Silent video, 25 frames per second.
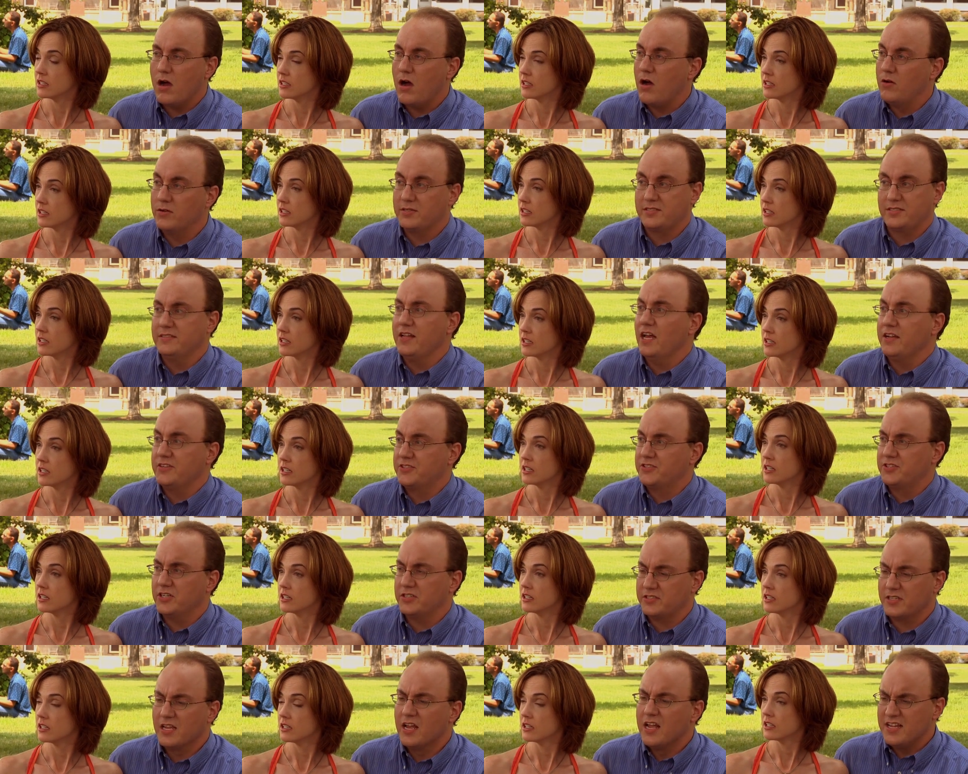Speaker 1: oh, it's not
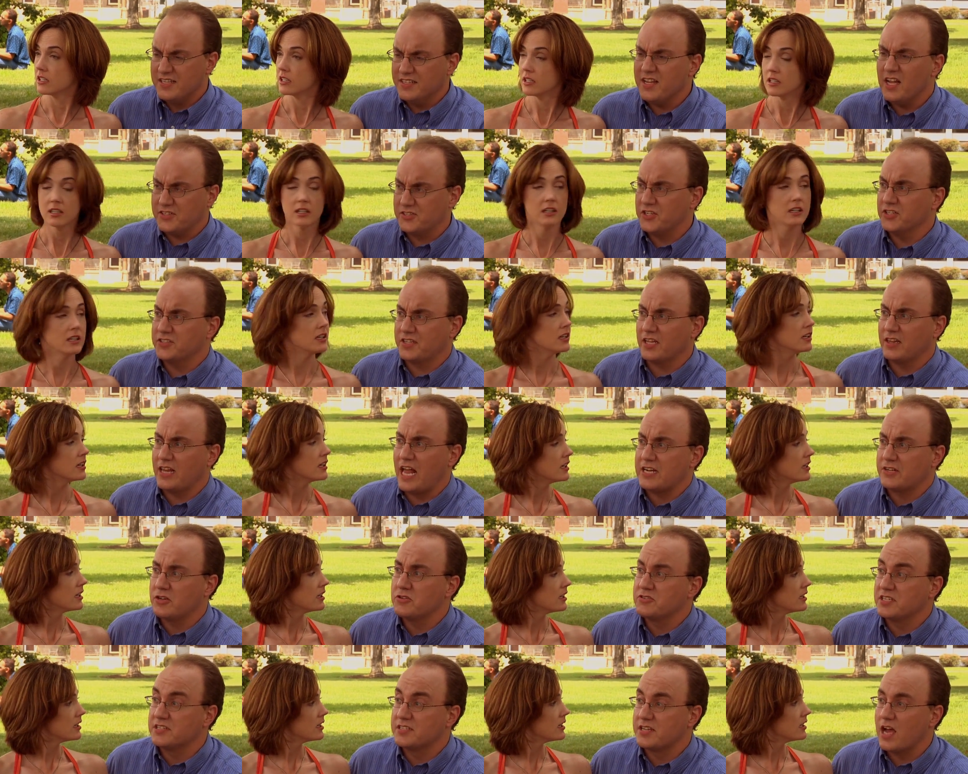just not just the
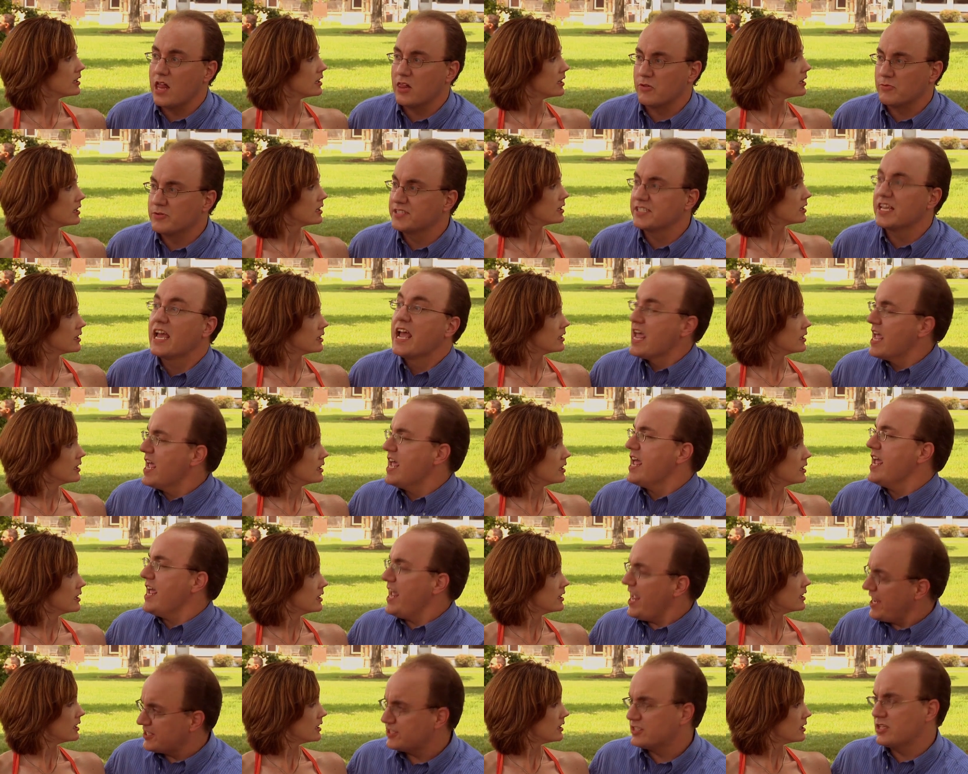lactose intolerance.
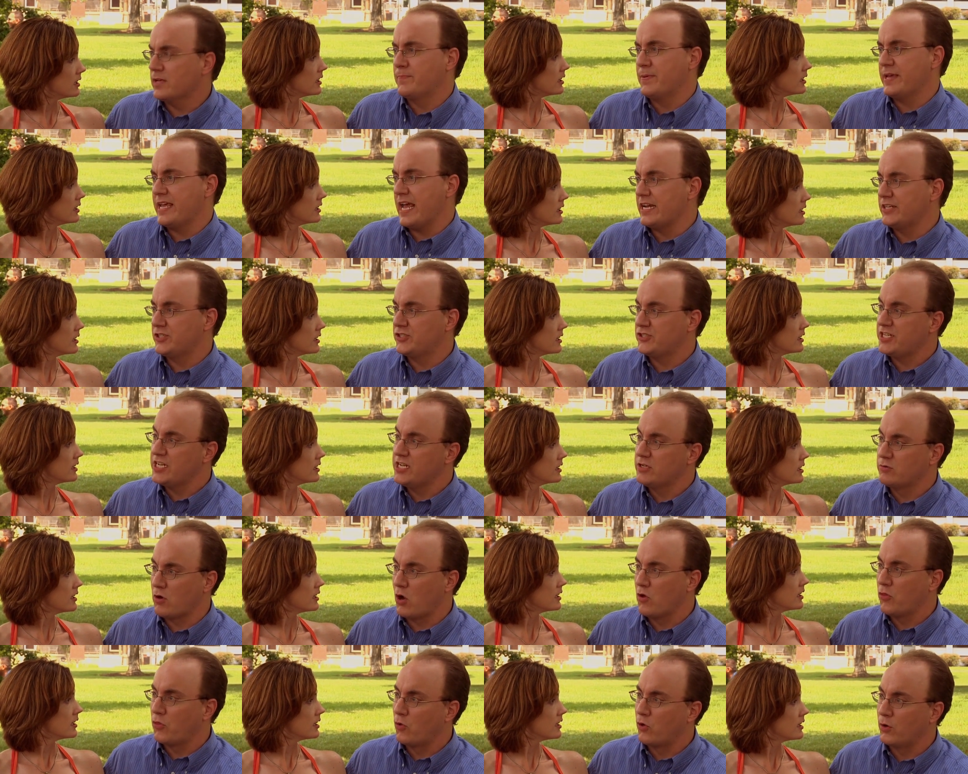It's the BHT
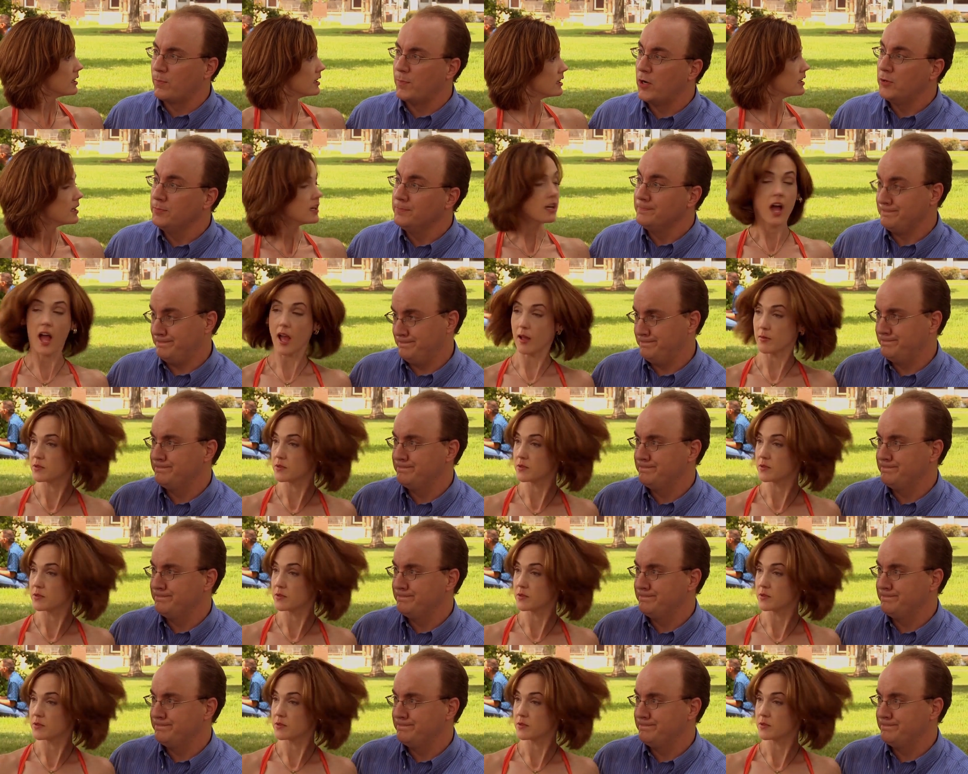growth hormone.